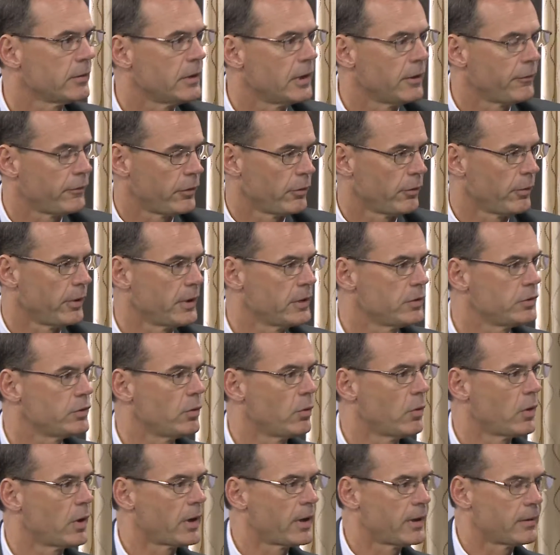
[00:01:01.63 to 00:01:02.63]
If there is,
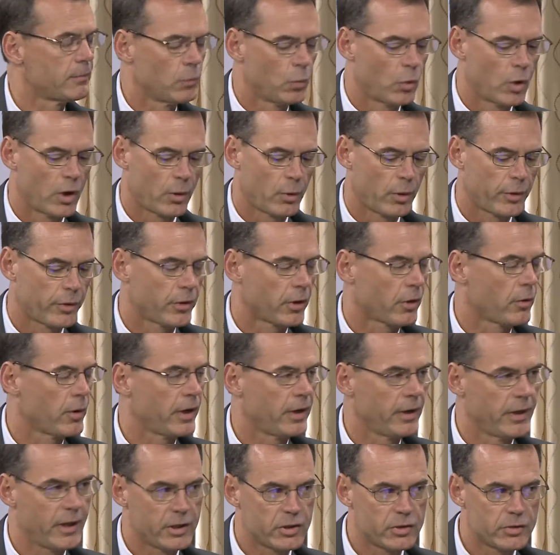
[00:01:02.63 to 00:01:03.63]
you want to work with the
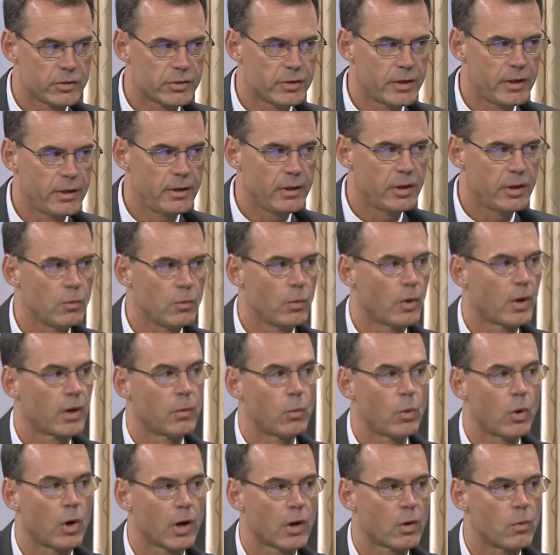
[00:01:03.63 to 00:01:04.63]
credit agency want to
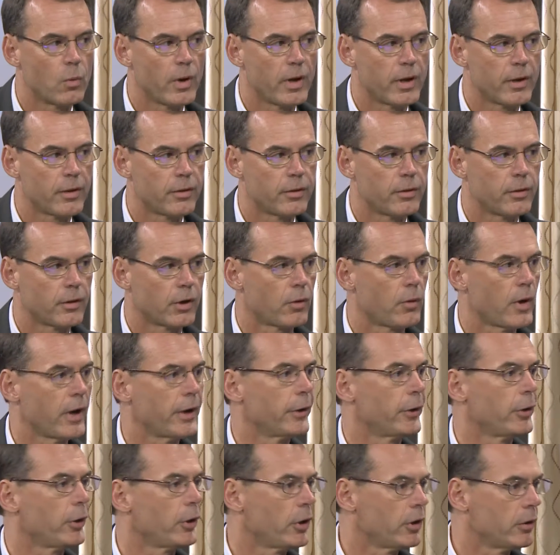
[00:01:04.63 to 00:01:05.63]
work with the
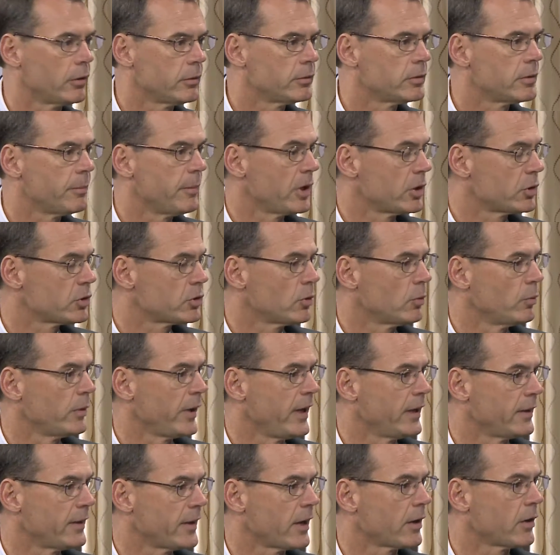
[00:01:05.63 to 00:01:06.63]
creditor to make sure we
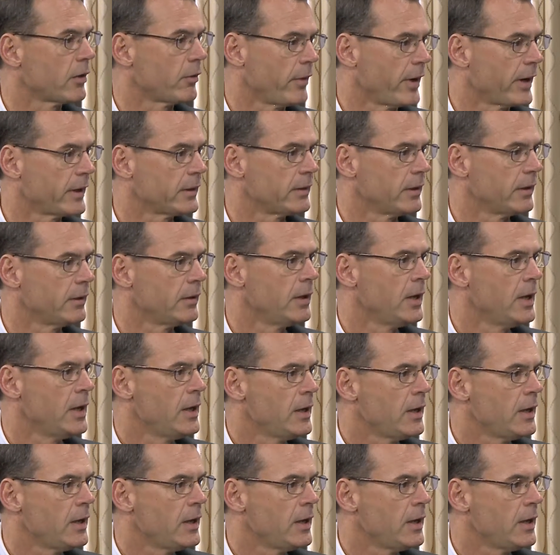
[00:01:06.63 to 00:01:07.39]
get that corrected.